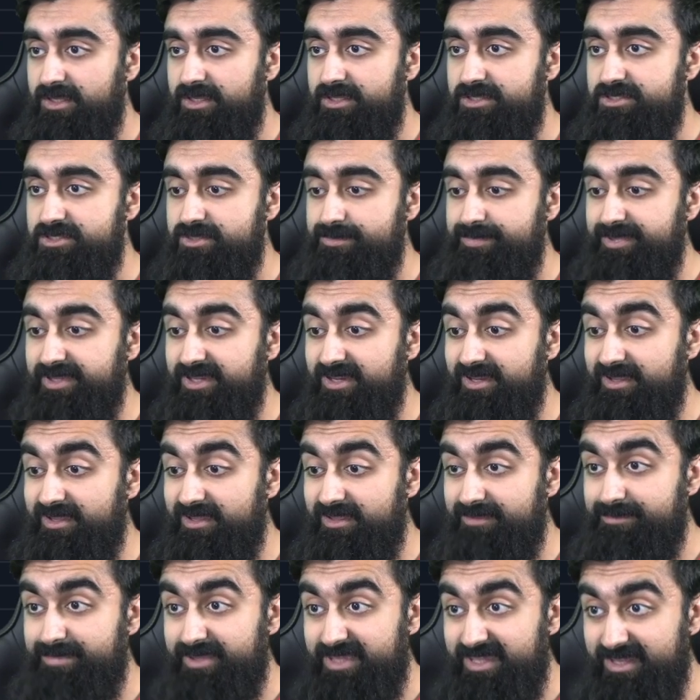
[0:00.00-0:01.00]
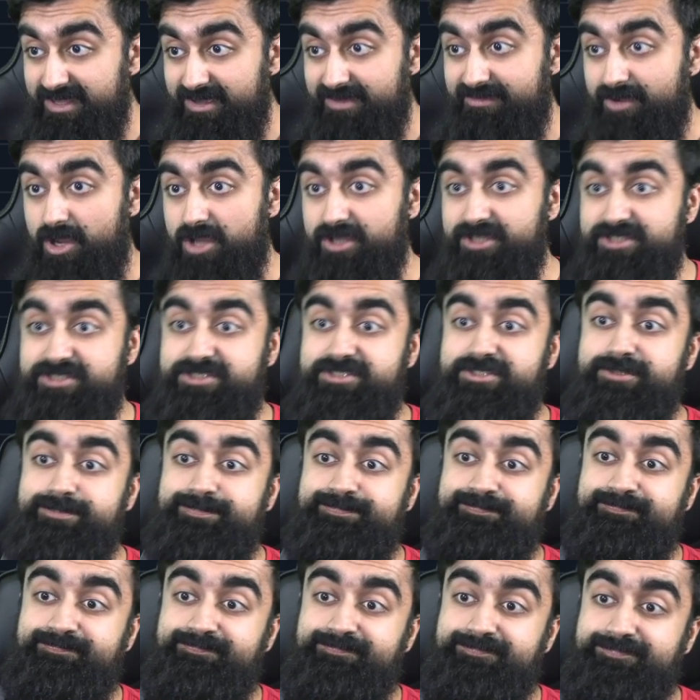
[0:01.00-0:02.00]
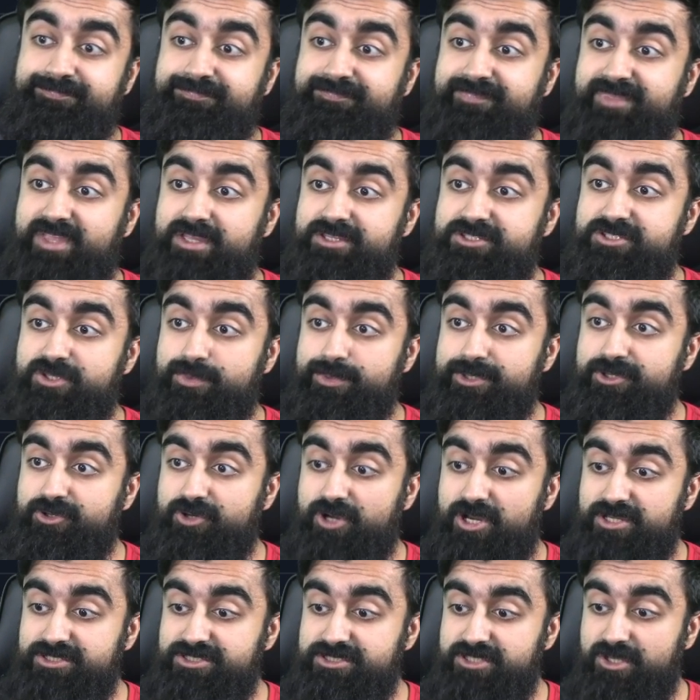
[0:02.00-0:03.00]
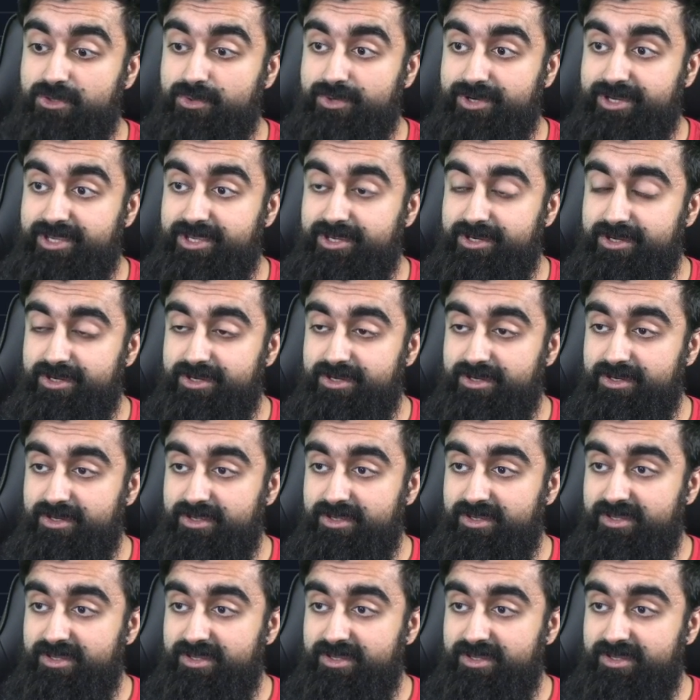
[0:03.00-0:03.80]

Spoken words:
It's the beginning of August. So we crossed lower here